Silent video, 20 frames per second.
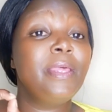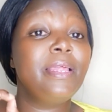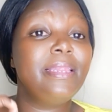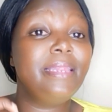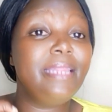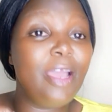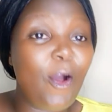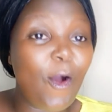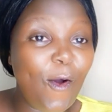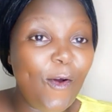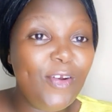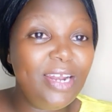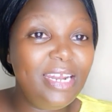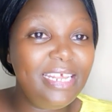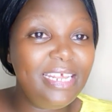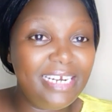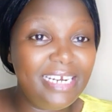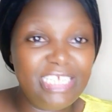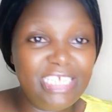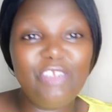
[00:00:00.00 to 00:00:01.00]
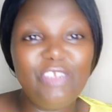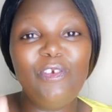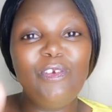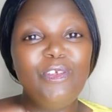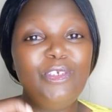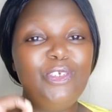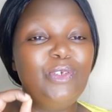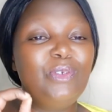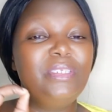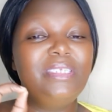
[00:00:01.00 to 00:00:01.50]
The only reason
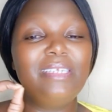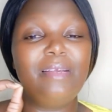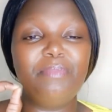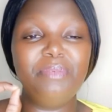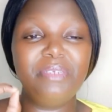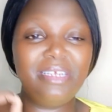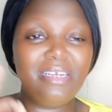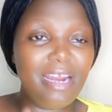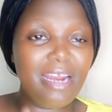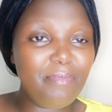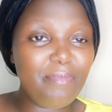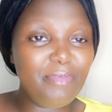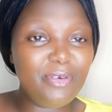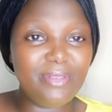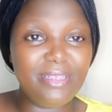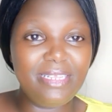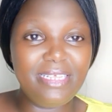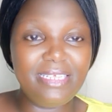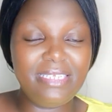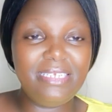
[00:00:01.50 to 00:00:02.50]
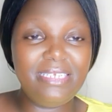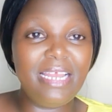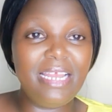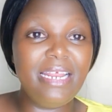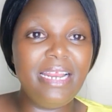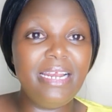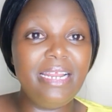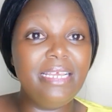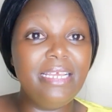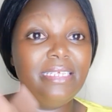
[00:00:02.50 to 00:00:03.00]
you should subscribe to this
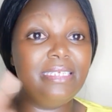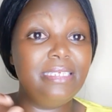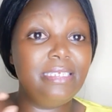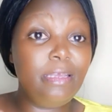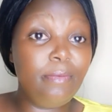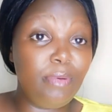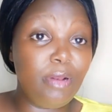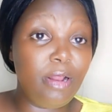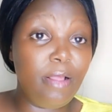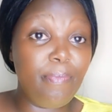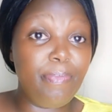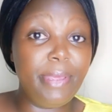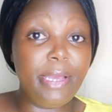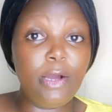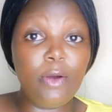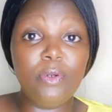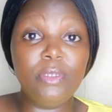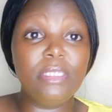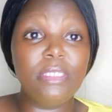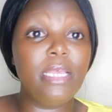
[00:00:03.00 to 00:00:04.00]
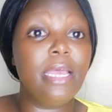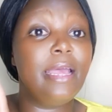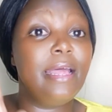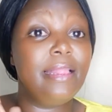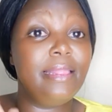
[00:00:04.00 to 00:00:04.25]
channel is simply because